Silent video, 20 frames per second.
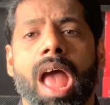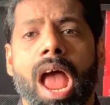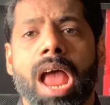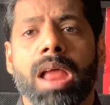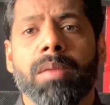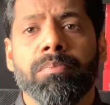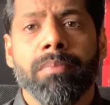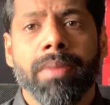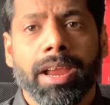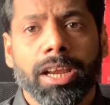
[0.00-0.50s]

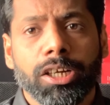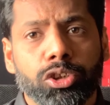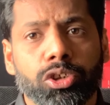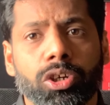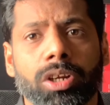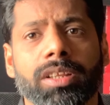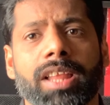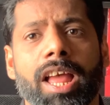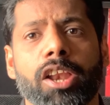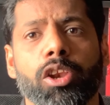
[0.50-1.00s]
and make
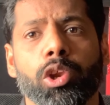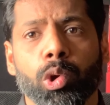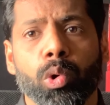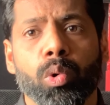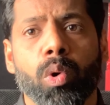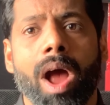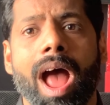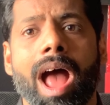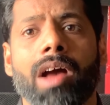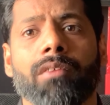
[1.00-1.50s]
sure that
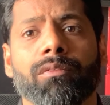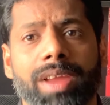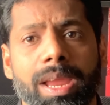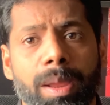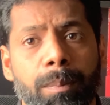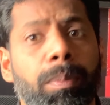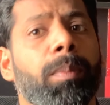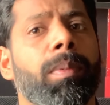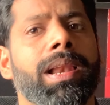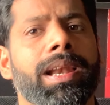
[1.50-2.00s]
you have
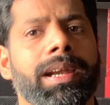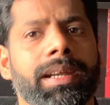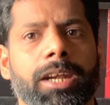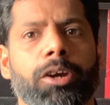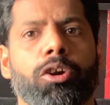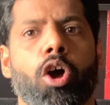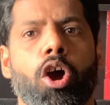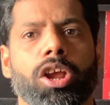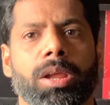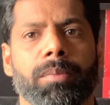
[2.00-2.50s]
capability
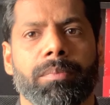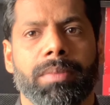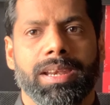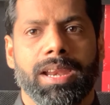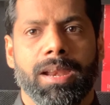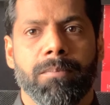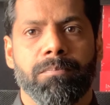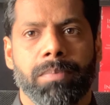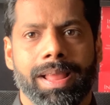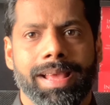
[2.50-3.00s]
document
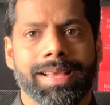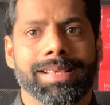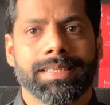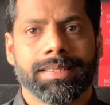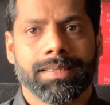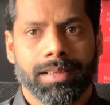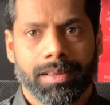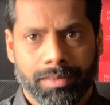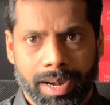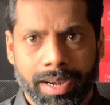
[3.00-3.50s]
in
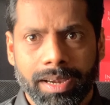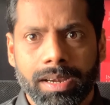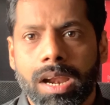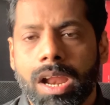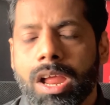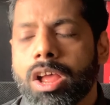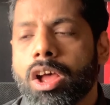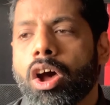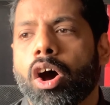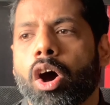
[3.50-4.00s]
place, right?
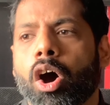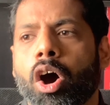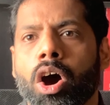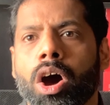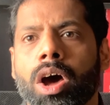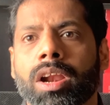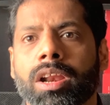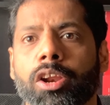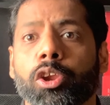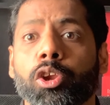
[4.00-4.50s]

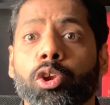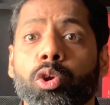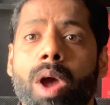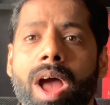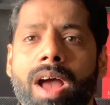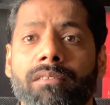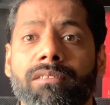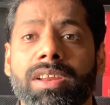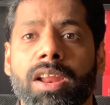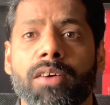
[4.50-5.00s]
Or you
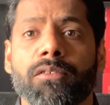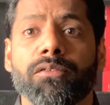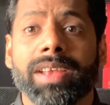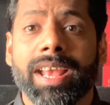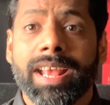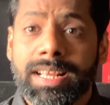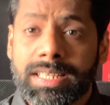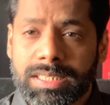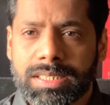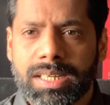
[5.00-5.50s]
have enough
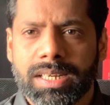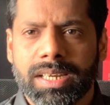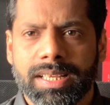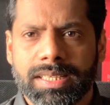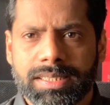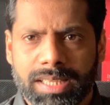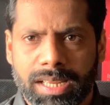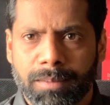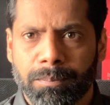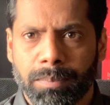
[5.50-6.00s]
case
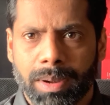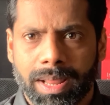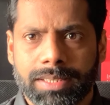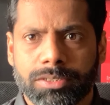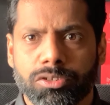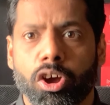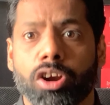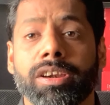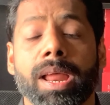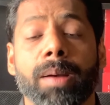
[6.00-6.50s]
studies in
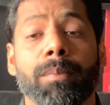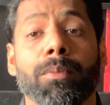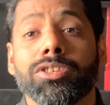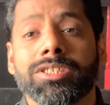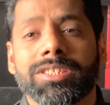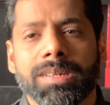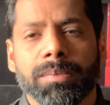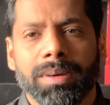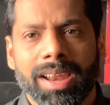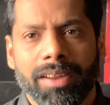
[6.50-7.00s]
place, or
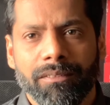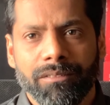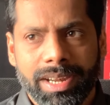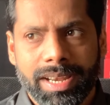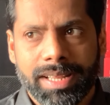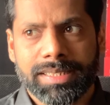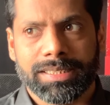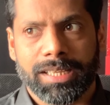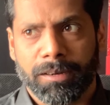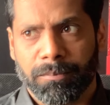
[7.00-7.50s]
demonstrable
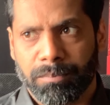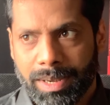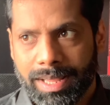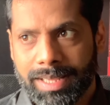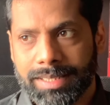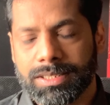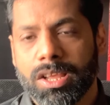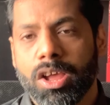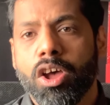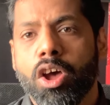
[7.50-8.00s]
evidence in
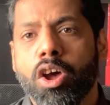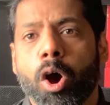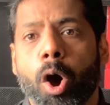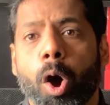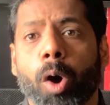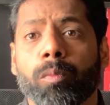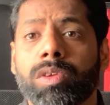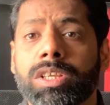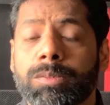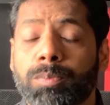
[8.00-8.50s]
place.
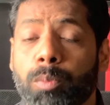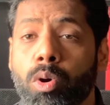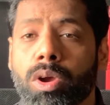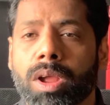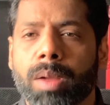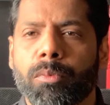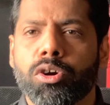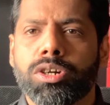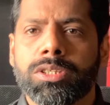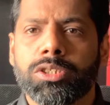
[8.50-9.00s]
Or we
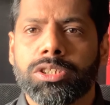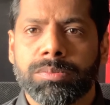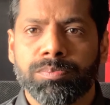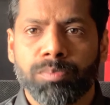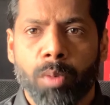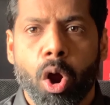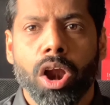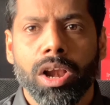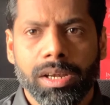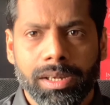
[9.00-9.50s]
spoke about
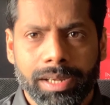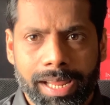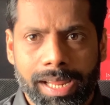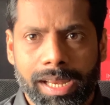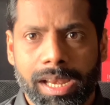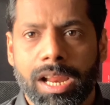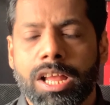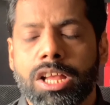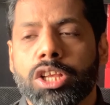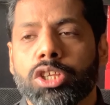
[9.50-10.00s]
small
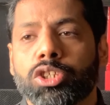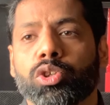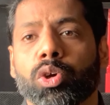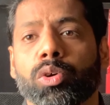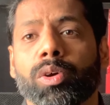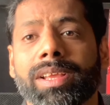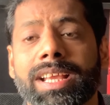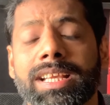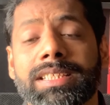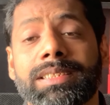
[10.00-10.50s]
deal.
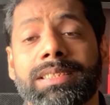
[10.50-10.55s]
So